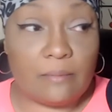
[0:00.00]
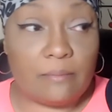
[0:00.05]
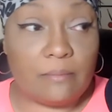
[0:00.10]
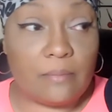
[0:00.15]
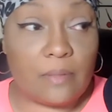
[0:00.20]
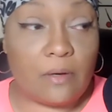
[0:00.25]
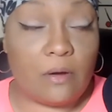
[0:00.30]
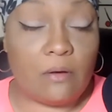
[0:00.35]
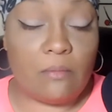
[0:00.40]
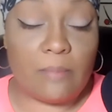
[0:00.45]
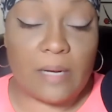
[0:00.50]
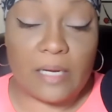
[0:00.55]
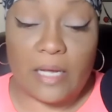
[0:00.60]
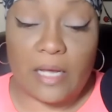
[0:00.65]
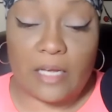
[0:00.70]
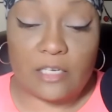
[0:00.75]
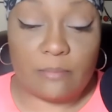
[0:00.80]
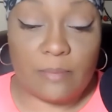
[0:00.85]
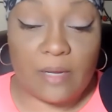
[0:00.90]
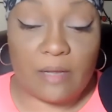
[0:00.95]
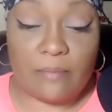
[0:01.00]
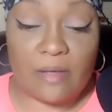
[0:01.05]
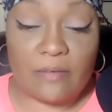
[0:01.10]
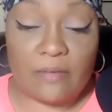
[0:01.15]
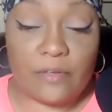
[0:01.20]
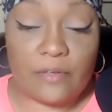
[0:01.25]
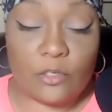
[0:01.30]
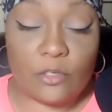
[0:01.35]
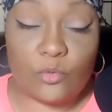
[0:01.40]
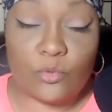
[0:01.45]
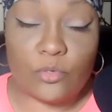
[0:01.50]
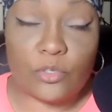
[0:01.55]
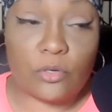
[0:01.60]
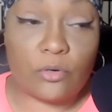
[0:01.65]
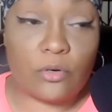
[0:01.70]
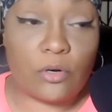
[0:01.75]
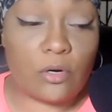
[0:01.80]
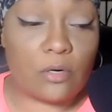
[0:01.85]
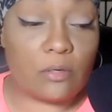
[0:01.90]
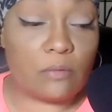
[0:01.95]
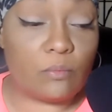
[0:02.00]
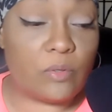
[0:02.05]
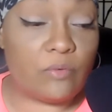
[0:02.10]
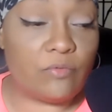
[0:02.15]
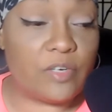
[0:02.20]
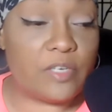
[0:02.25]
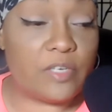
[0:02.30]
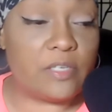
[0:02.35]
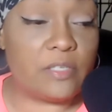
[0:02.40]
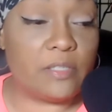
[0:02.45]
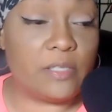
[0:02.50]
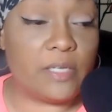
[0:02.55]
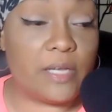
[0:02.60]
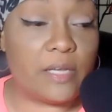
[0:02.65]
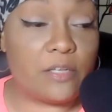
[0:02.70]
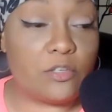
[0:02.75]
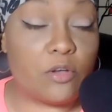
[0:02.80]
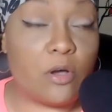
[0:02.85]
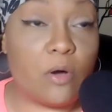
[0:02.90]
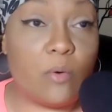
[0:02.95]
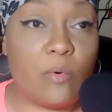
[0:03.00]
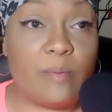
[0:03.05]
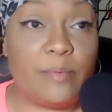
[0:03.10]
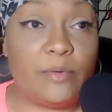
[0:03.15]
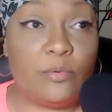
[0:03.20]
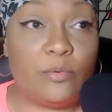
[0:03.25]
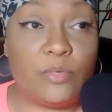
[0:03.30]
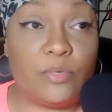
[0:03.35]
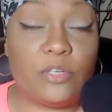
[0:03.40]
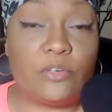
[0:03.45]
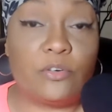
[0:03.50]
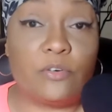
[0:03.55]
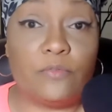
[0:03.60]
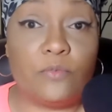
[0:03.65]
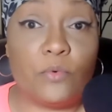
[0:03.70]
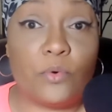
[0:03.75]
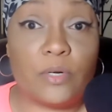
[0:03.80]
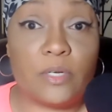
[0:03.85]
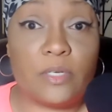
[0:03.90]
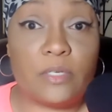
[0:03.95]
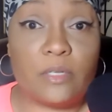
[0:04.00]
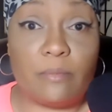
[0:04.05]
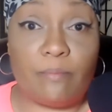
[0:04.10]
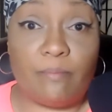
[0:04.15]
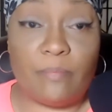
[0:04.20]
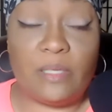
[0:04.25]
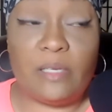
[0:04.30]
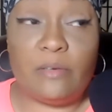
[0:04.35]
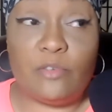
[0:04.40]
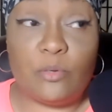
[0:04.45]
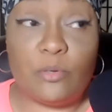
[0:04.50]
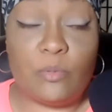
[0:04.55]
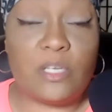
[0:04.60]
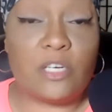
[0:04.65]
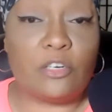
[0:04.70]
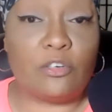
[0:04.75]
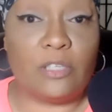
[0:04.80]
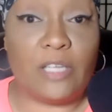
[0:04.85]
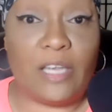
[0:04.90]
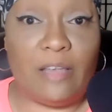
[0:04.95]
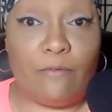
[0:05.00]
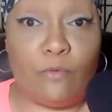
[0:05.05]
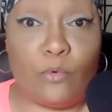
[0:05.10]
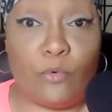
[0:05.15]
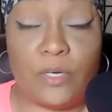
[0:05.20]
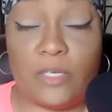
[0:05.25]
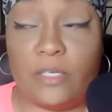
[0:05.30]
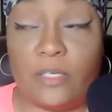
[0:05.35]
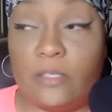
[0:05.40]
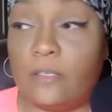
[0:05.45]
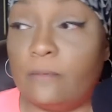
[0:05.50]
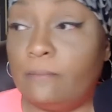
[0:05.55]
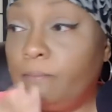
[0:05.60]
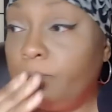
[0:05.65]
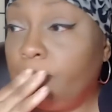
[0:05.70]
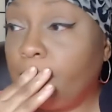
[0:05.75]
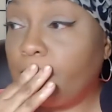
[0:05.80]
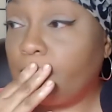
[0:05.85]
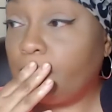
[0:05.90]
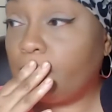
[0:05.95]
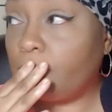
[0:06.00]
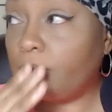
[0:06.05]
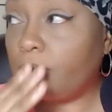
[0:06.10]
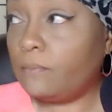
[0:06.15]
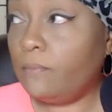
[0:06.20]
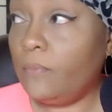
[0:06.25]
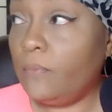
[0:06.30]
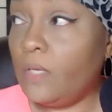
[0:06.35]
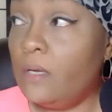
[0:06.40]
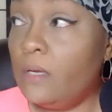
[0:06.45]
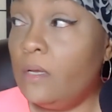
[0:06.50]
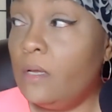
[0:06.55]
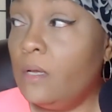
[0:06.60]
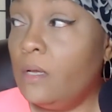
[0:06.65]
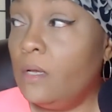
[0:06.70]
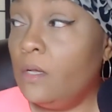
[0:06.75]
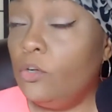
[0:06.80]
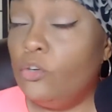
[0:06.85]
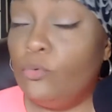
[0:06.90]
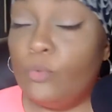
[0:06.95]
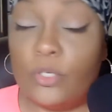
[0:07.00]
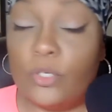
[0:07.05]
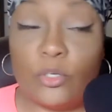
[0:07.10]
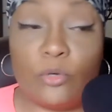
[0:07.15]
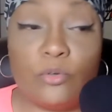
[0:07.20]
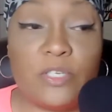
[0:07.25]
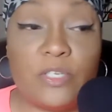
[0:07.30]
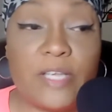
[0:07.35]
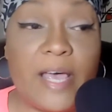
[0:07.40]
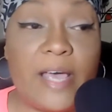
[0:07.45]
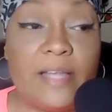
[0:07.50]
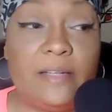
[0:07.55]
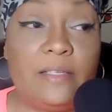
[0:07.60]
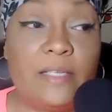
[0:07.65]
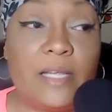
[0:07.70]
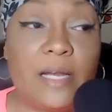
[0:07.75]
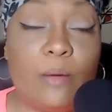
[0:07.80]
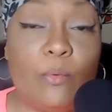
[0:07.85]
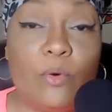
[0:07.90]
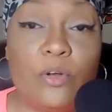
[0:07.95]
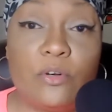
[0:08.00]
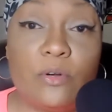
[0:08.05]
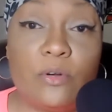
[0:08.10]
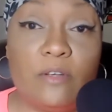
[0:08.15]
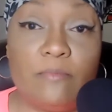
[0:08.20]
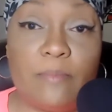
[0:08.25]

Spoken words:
oh my gosh, my feelings were so hurt when recently I saw a woman who was in her 40s, I believe she was in her late 40s, who was so sad and said, I wonder if my